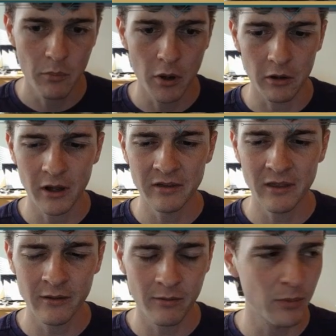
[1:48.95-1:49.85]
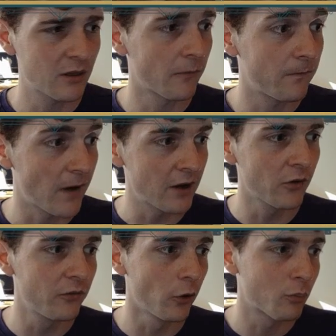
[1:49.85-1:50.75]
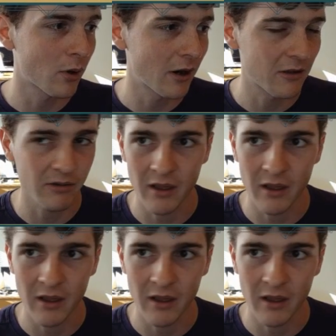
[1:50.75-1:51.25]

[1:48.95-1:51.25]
but let this be the final full price